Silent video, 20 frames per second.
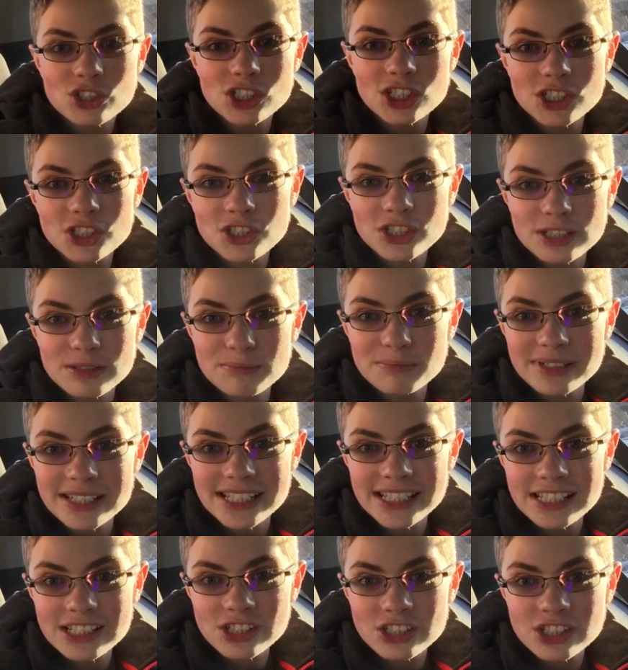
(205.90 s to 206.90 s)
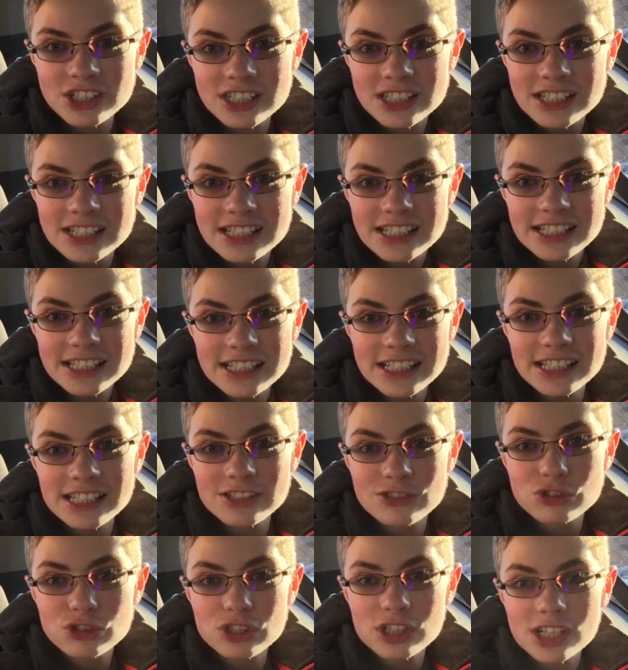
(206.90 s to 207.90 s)
Jar Jar Binks
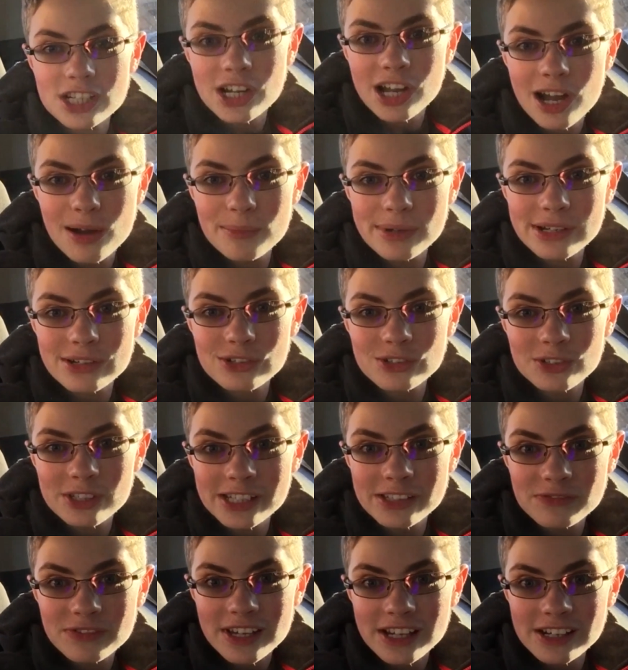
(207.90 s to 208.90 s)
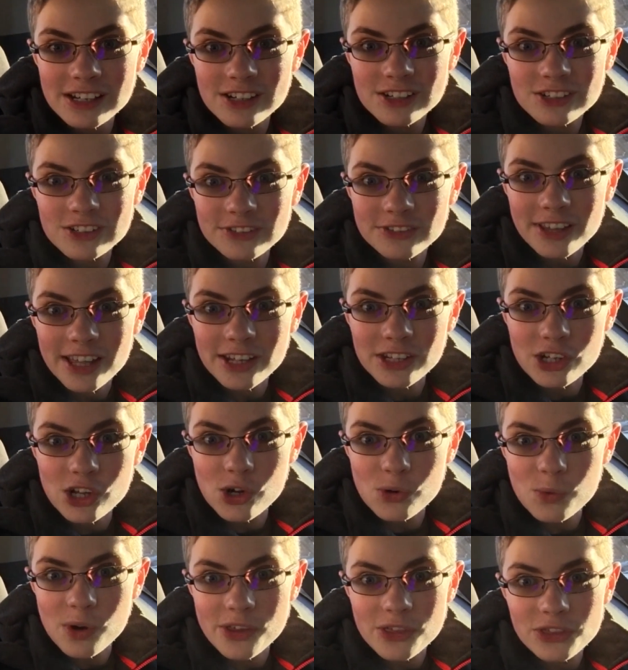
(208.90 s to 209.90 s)
is the comic relief character that
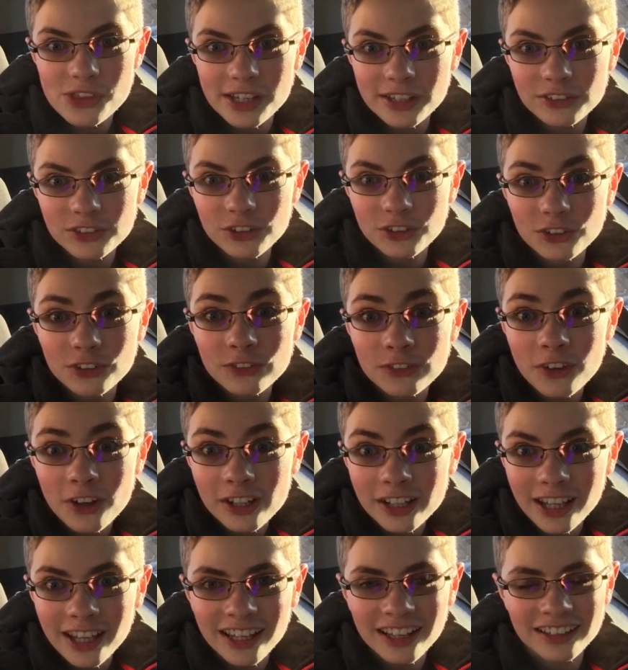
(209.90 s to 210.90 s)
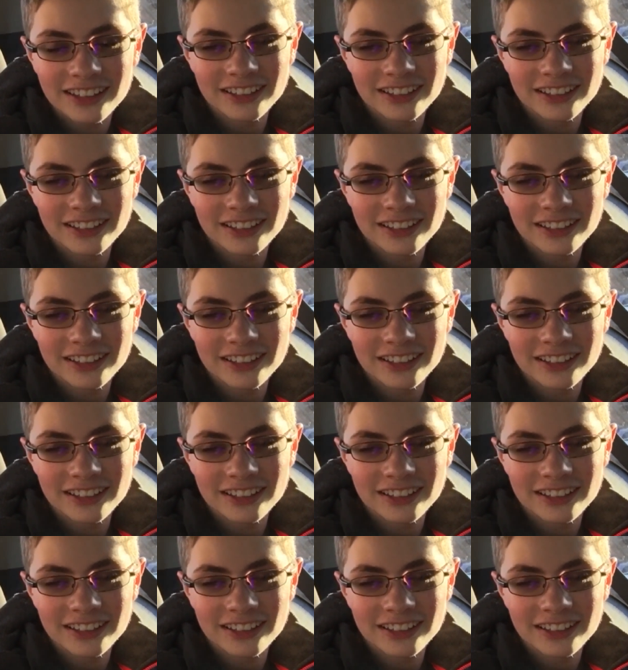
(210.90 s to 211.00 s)
no one thinks is funny.